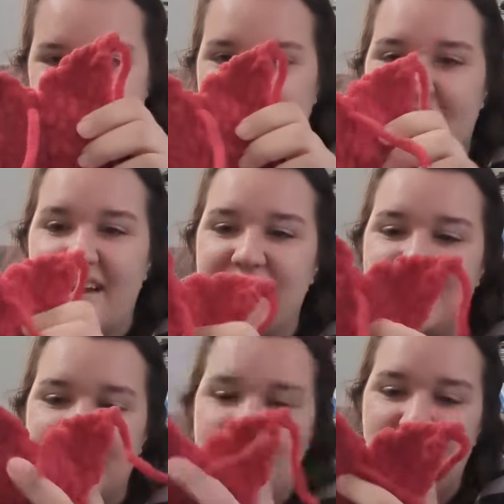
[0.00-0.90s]
a lot of
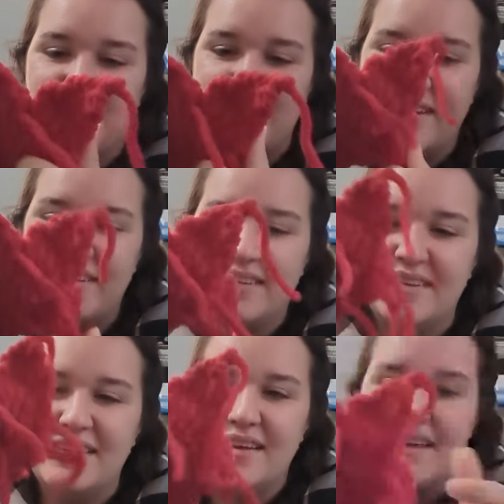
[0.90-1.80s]
sewing
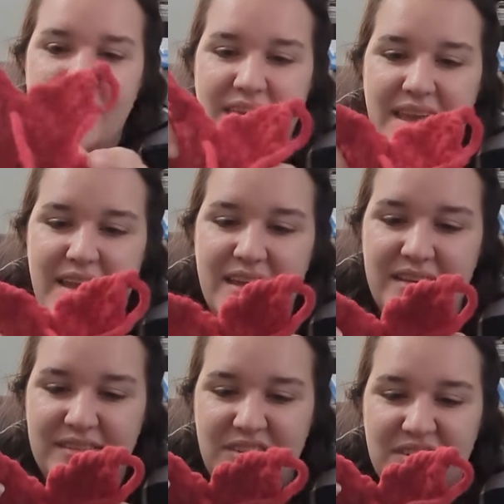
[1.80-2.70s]

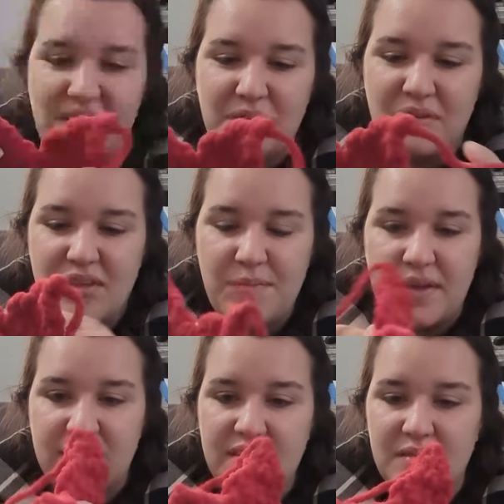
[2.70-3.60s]
and turned out really
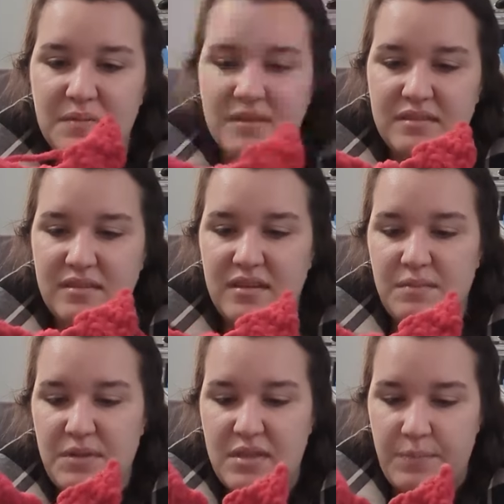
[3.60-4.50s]
big. This one was going to
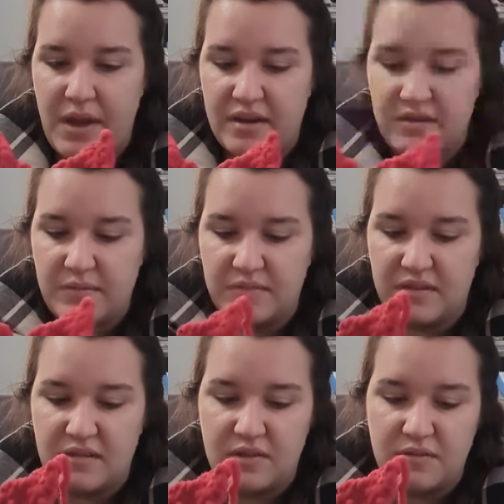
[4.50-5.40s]
be the pattern I was
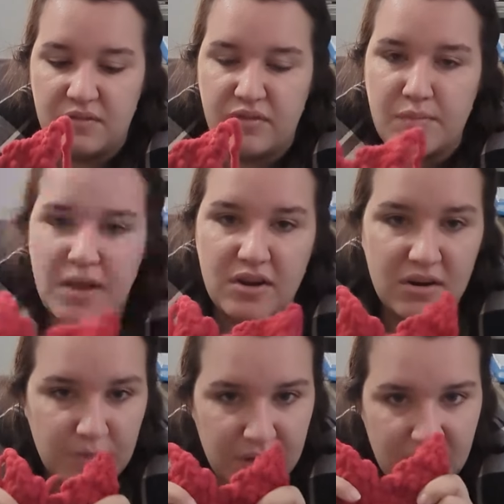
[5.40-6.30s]
going to use for my
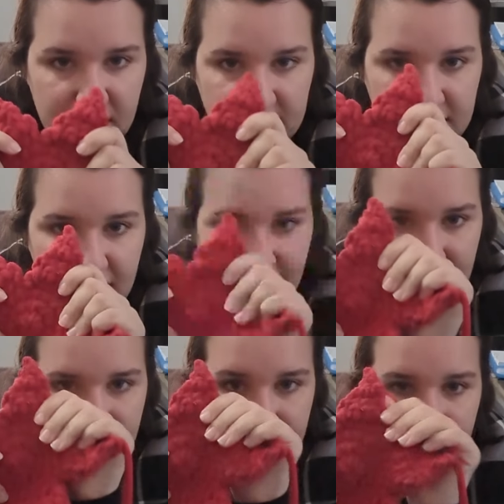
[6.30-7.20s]
Kirby on a star,
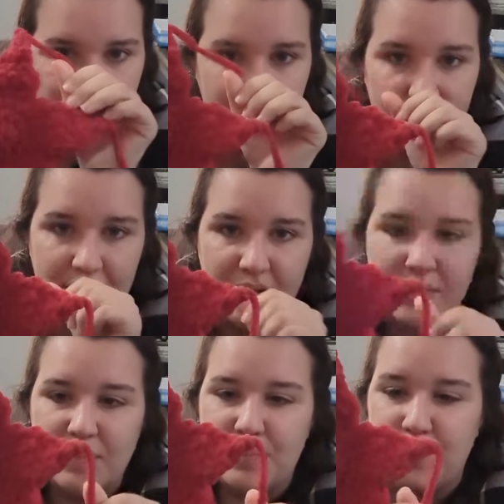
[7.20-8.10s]

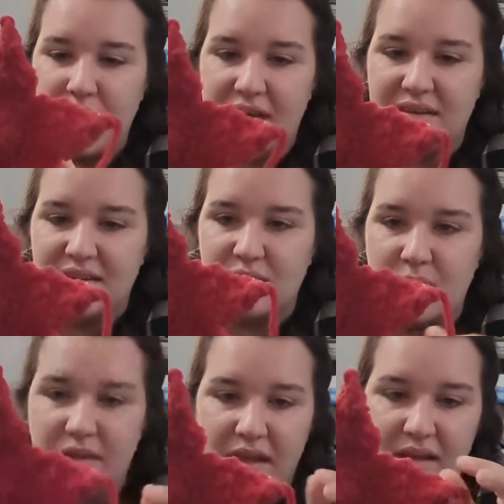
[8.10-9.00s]
but I didn't
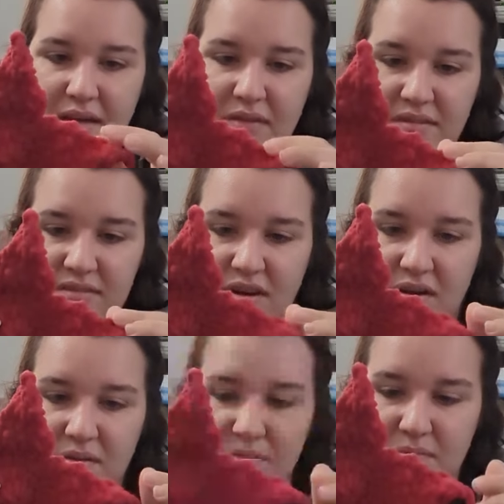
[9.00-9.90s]
quite like how this
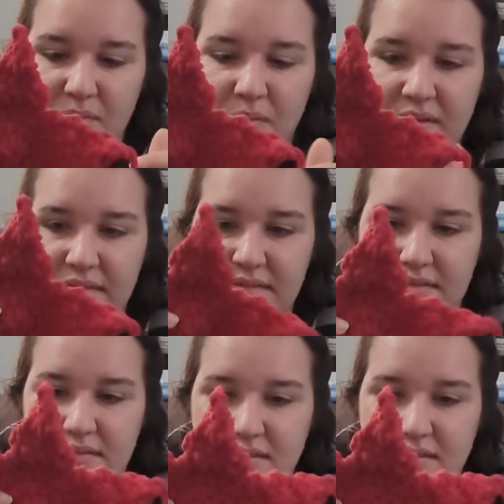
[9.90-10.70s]
star was,